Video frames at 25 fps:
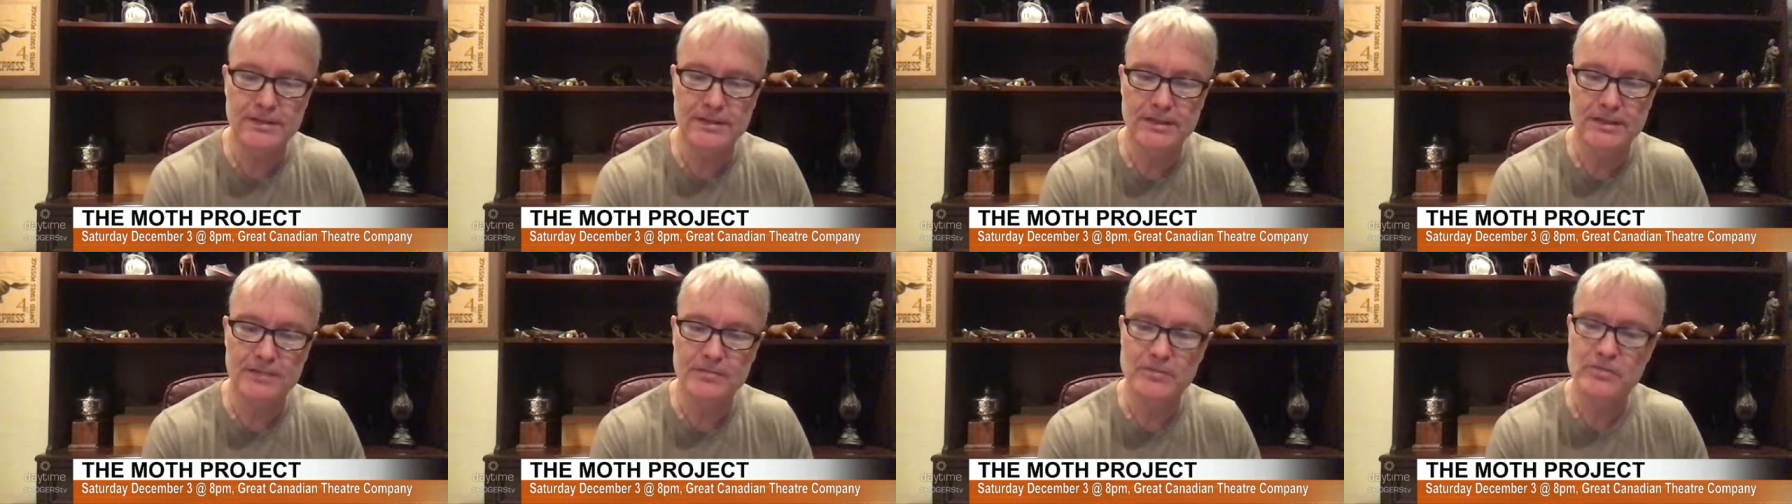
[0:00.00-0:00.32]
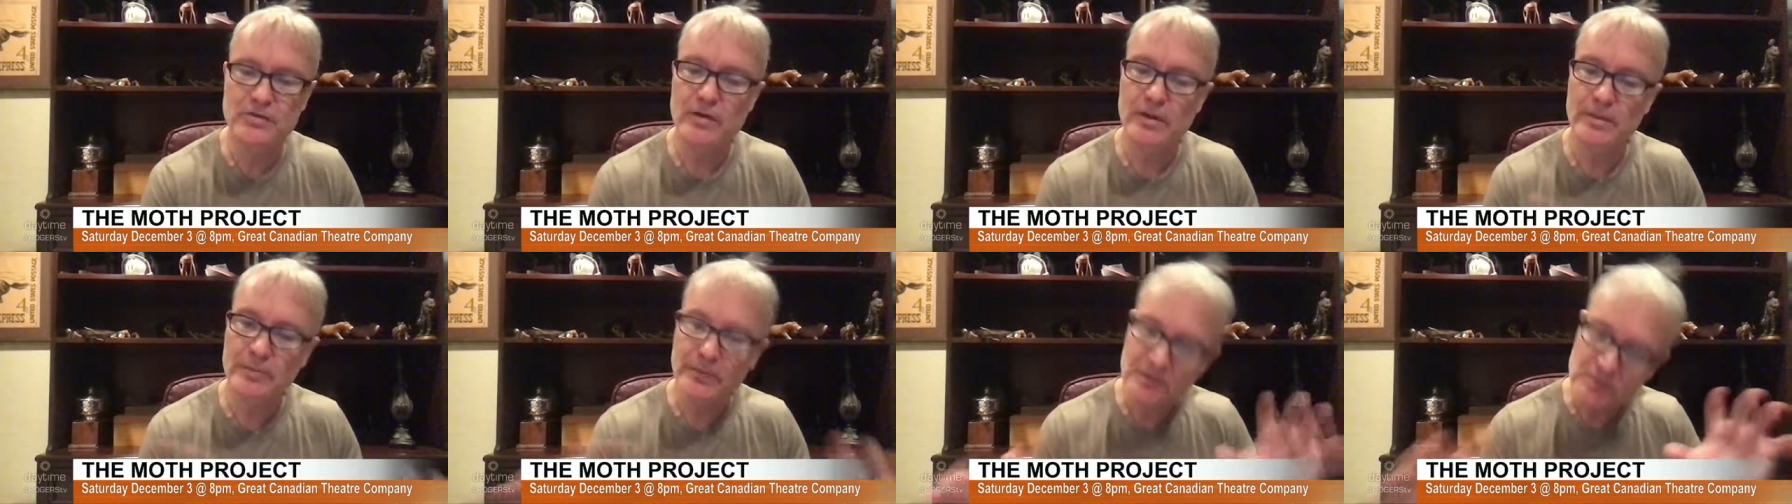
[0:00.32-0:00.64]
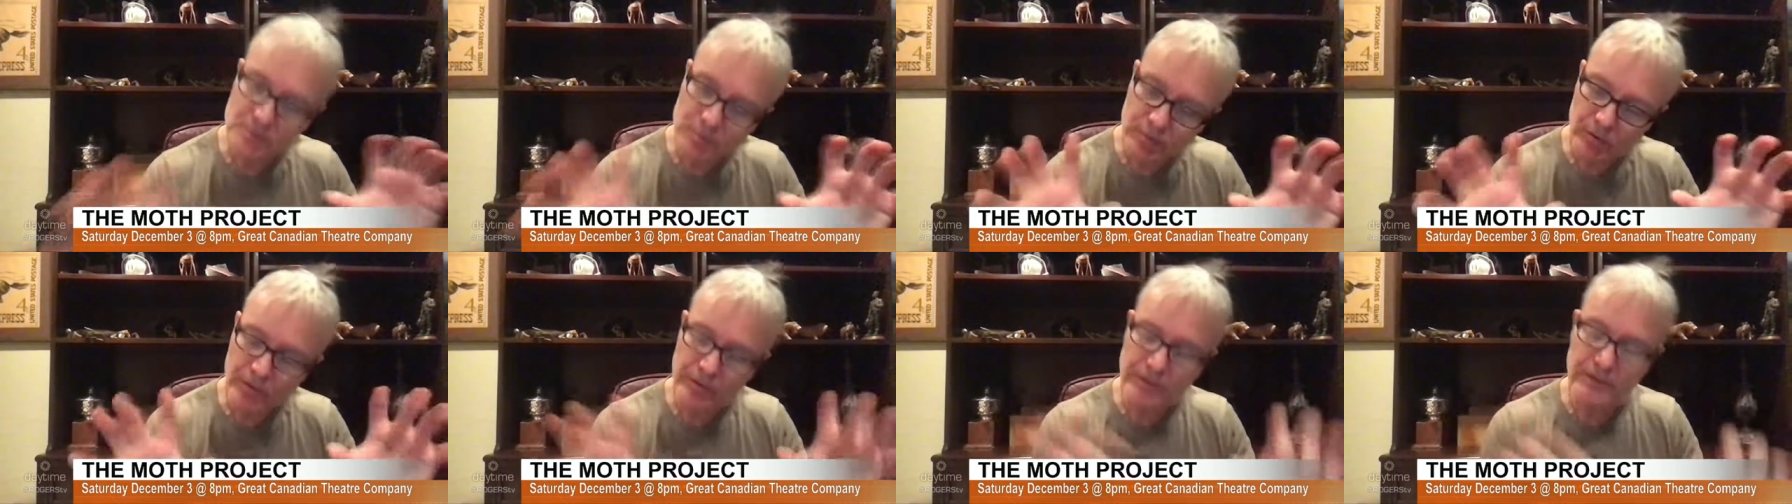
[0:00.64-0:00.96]
Um, so I'm
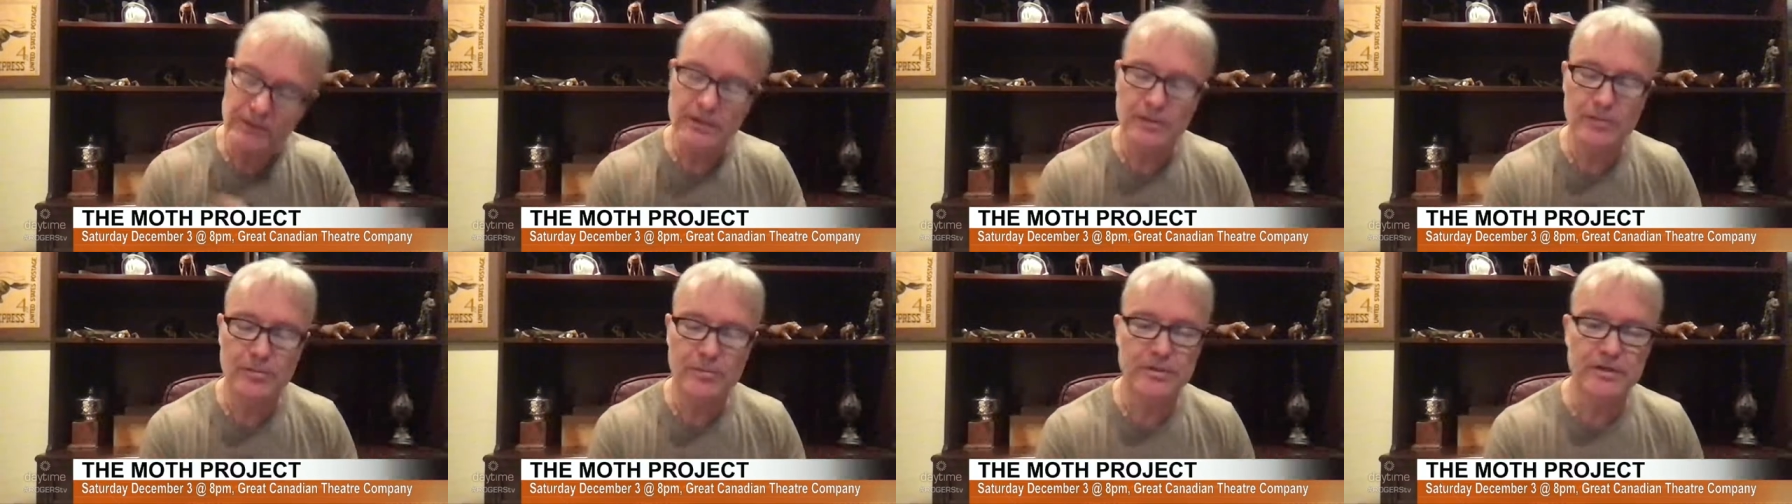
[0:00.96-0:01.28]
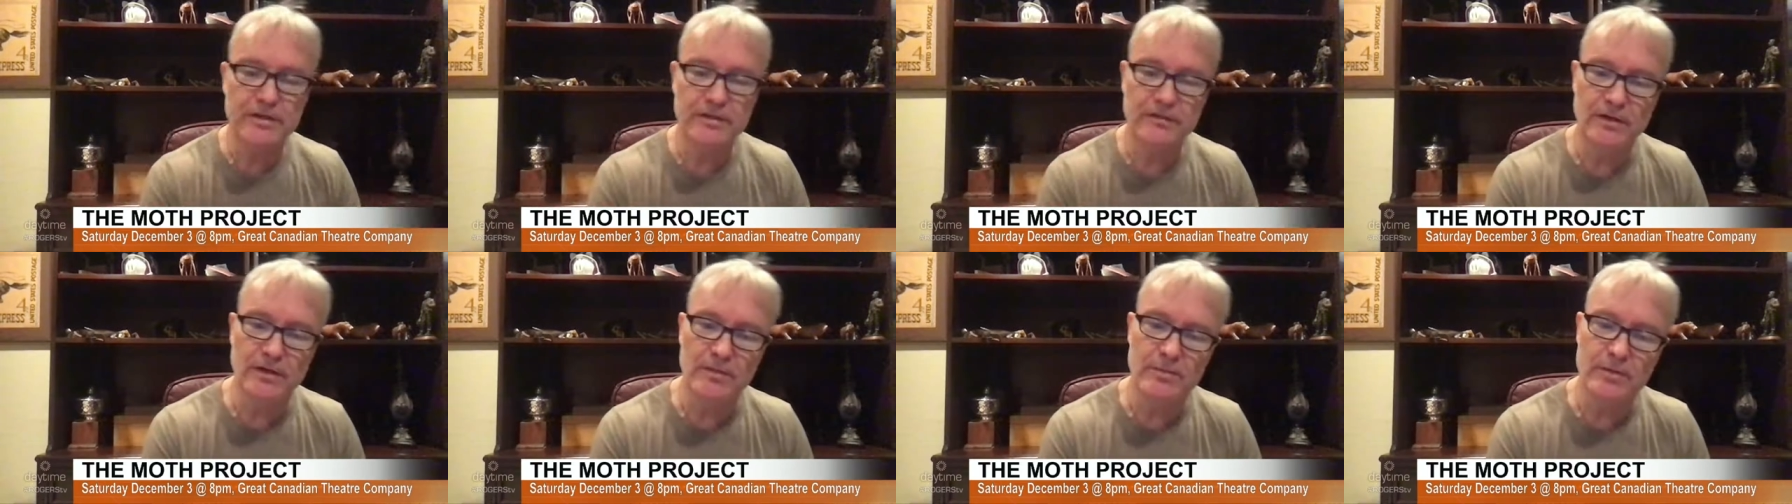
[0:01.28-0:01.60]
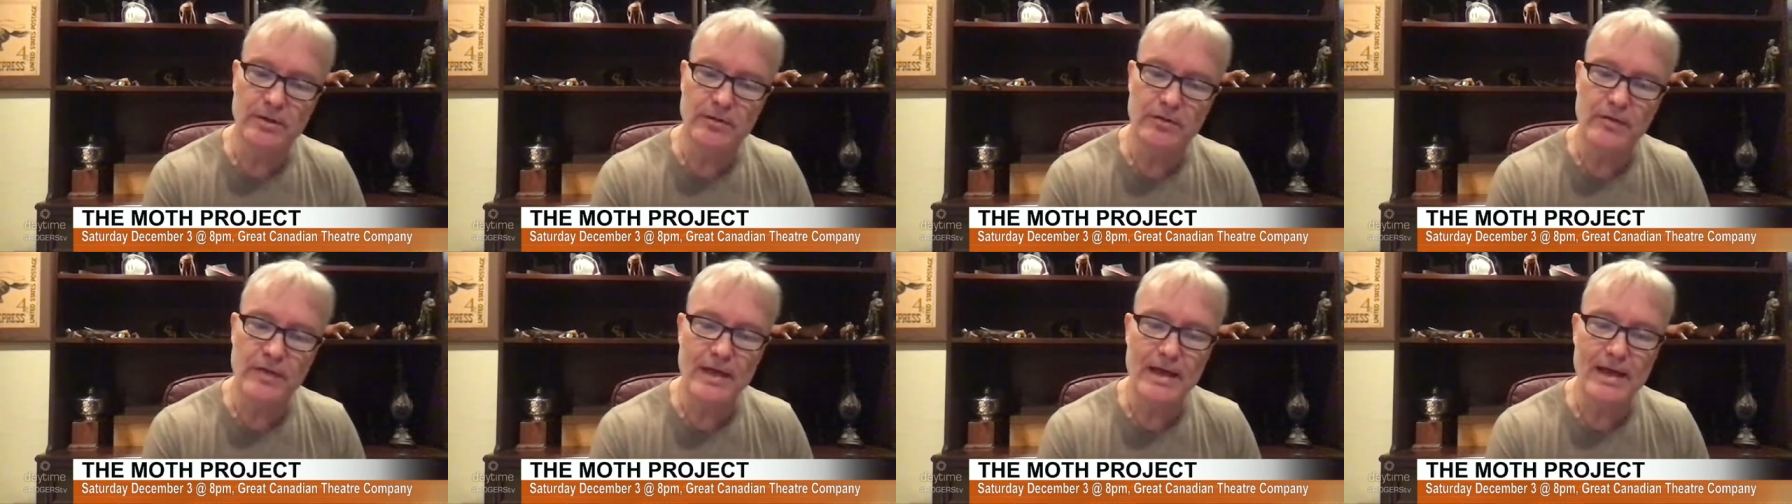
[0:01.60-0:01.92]
exploring a little bit of,
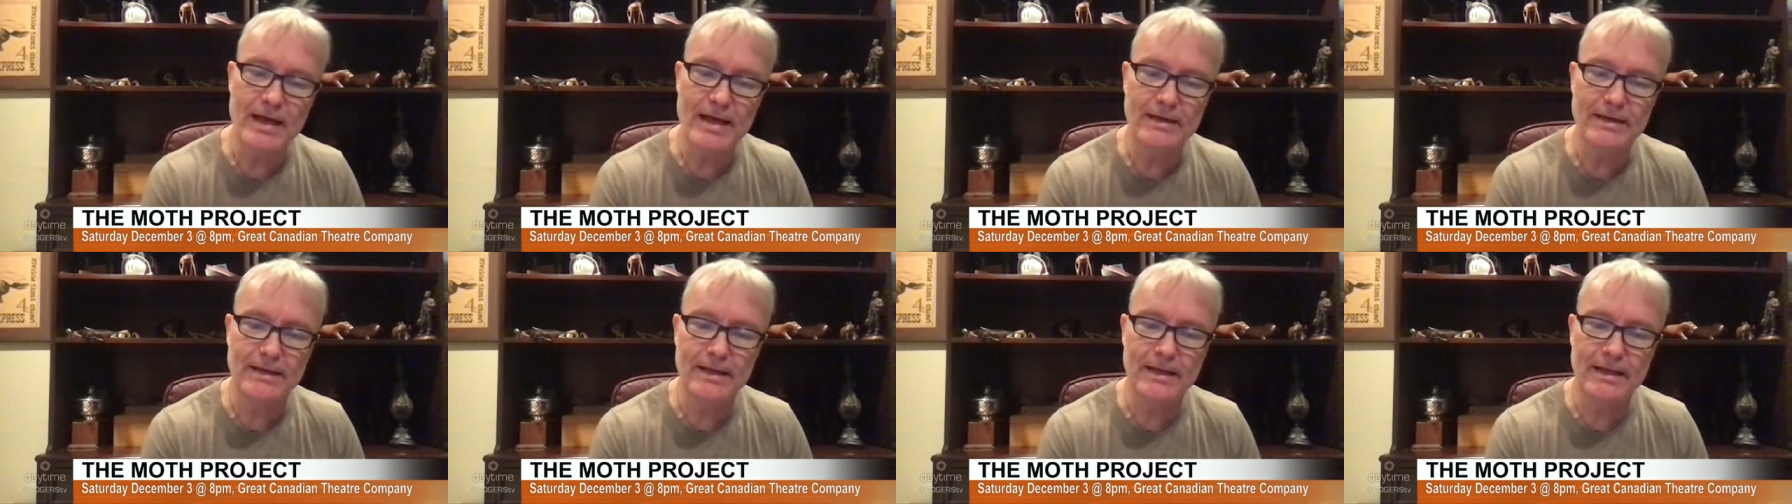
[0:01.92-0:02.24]
about that